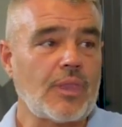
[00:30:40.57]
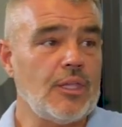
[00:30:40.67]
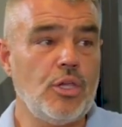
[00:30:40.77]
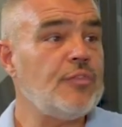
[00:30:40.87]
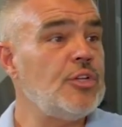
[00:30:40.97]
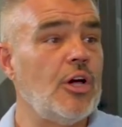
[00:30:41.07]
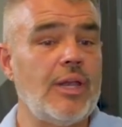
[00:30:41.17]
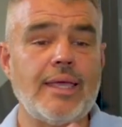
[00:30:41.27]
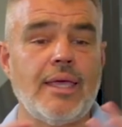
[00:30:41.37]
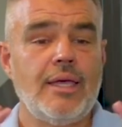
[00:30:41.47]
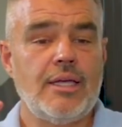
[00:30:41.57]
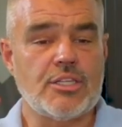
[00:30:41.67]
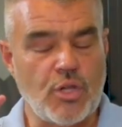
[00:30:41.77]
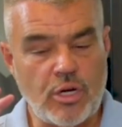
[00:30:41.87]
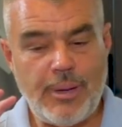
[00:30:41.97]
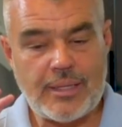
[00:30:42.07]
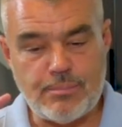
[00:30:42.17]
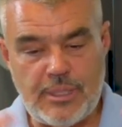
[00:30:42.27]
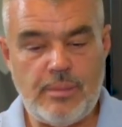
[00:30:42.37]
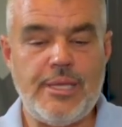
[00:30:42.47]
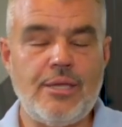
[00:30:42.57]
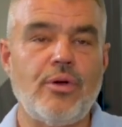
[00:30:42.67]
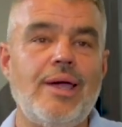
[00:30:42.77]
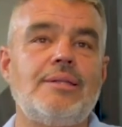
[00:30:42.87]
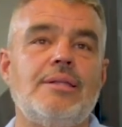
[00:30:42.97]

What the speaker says: You have to go like, it's not about me being right,